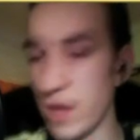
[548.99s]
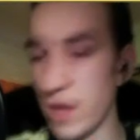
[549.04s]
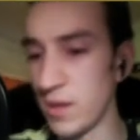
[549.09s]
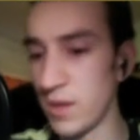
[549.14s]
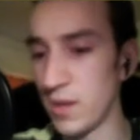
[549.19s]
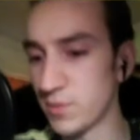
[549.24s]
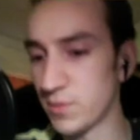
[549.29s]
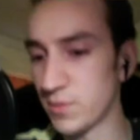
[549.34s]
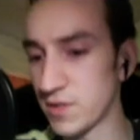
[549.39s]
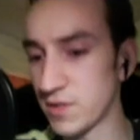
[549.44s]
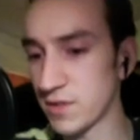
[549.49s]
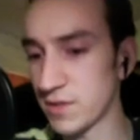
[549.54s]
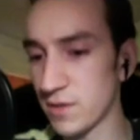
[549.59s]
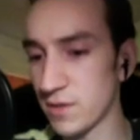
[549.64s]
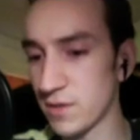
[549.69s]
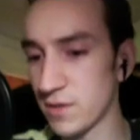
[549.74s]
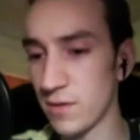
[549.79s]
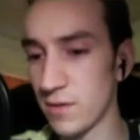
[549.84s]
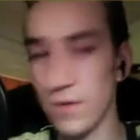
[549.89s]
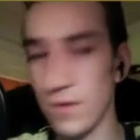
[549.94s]
of Apes,
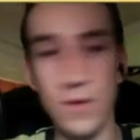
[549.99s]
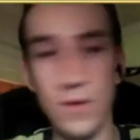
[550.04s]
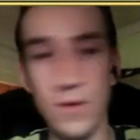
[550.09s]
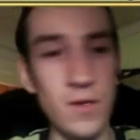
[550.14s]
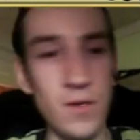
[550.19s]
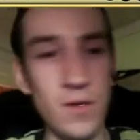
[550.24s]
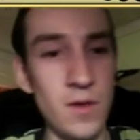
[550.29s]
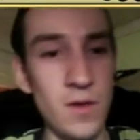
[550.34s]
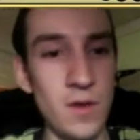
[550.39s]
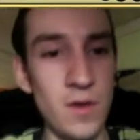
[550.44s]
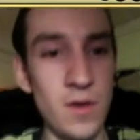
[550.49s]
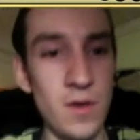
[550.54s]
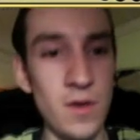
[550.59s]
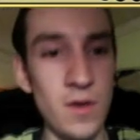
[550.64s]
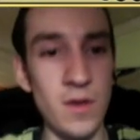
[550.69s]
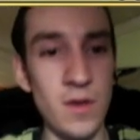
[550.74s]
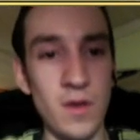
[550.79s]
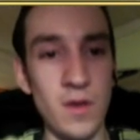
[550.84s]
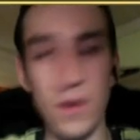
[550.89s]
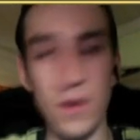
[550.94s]

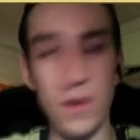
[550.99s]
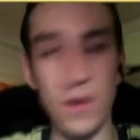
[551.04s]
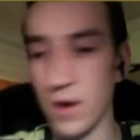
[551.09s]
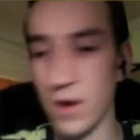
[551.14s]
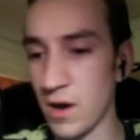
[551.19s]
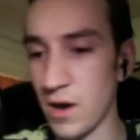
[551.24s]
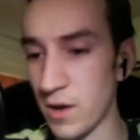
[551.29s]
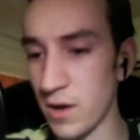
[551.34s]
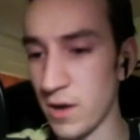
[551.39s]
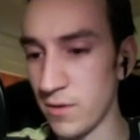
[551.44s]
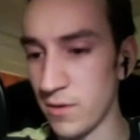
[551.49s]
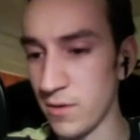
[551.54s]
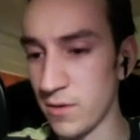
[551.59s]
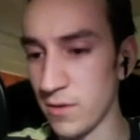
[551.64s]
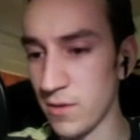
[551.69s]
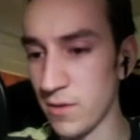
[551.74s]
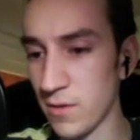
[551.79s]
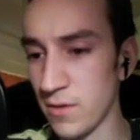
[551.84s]
a Coddle,